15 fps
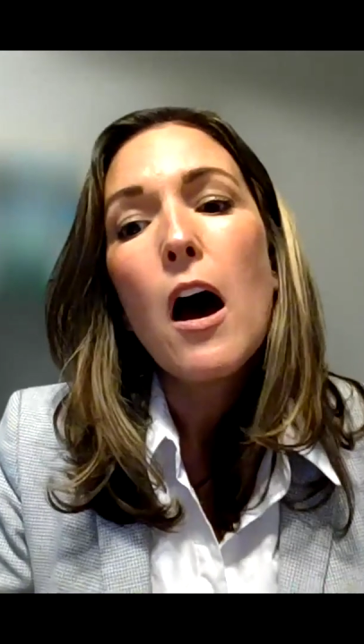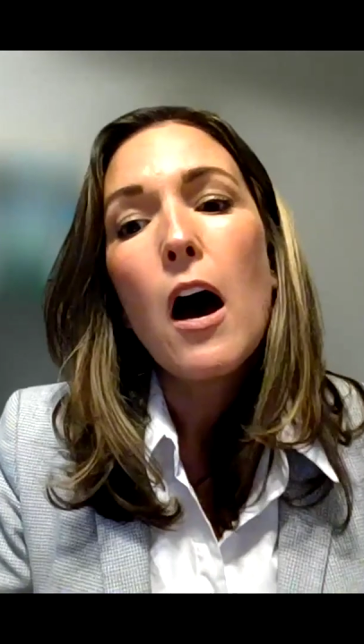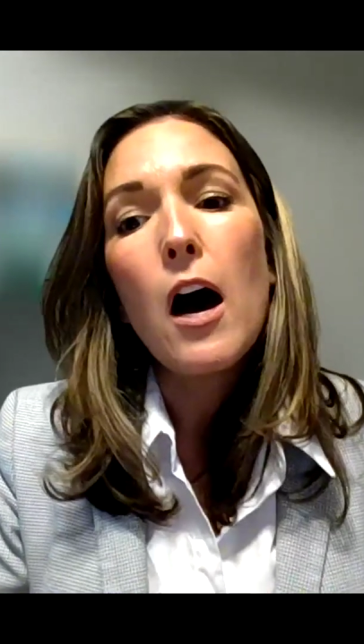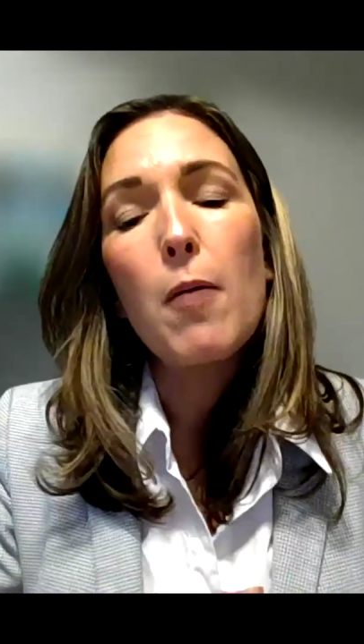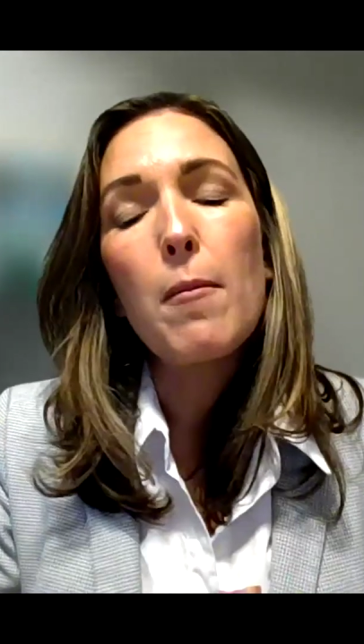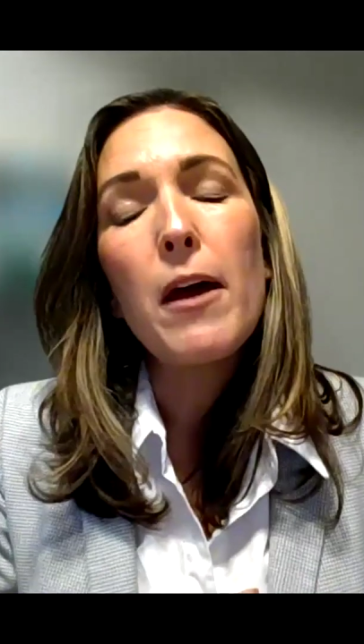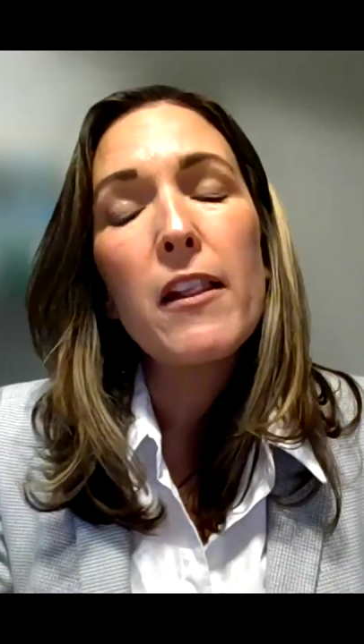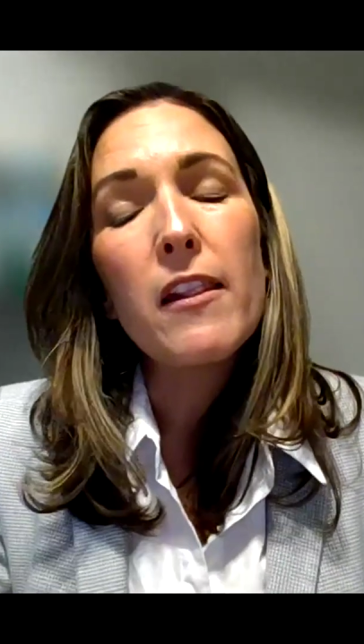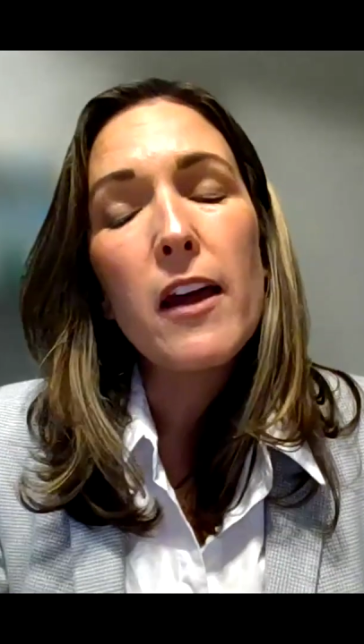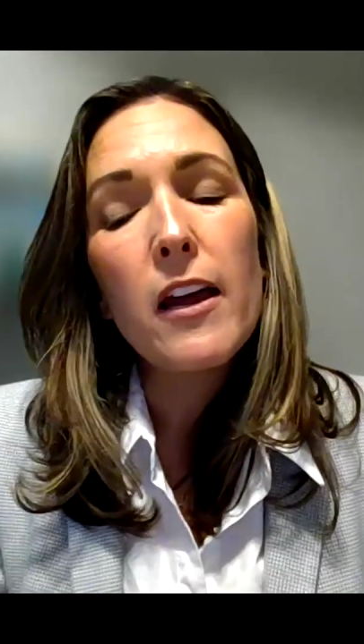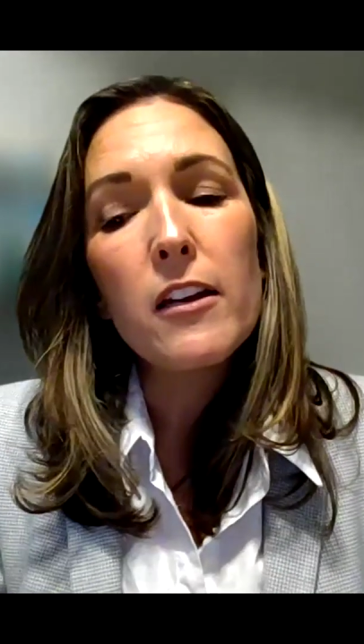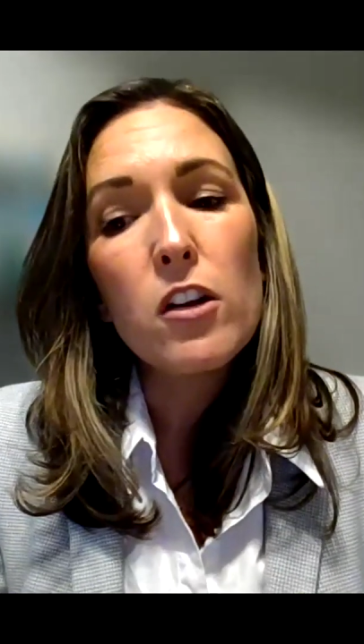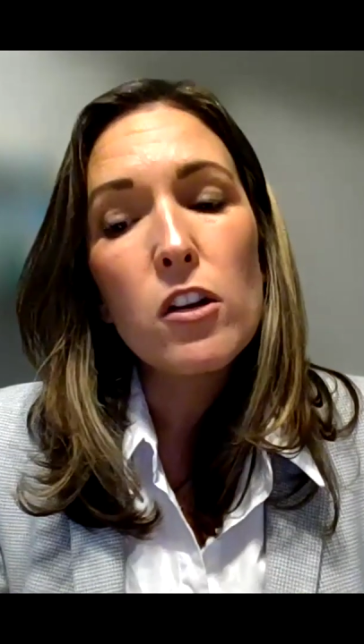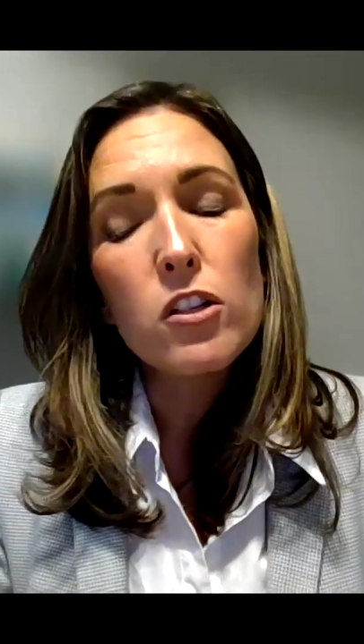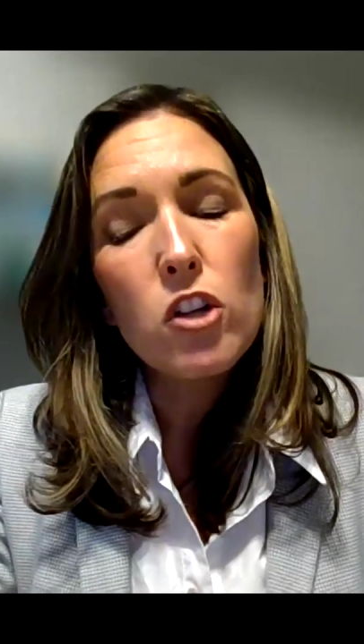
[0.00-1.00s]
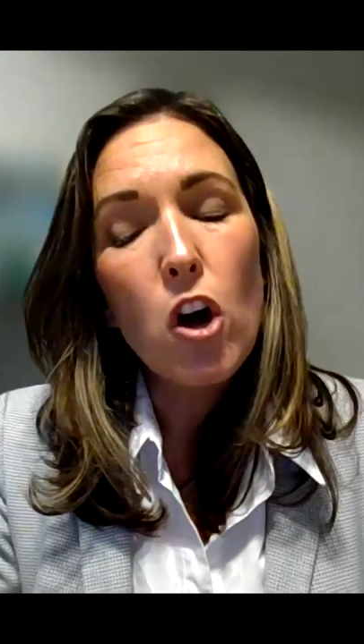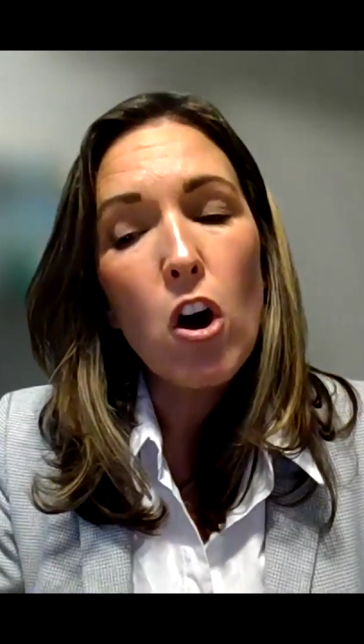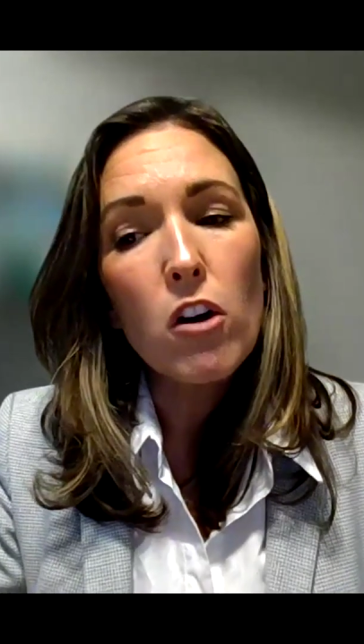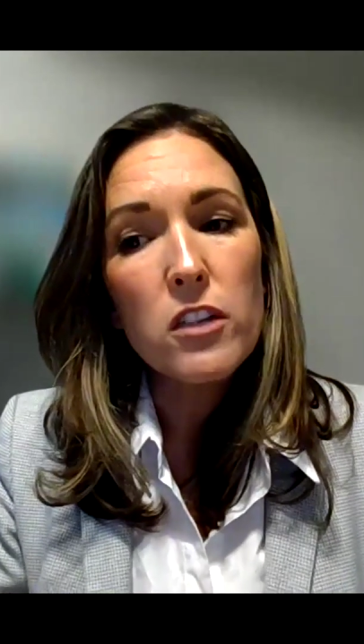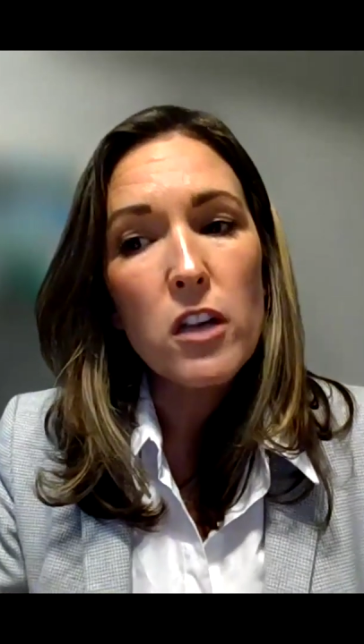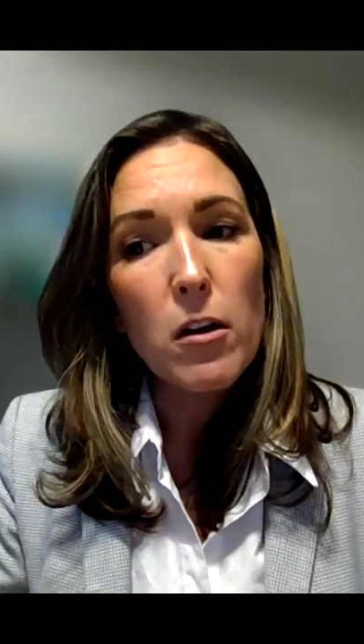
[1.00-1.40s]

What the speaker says: and then talked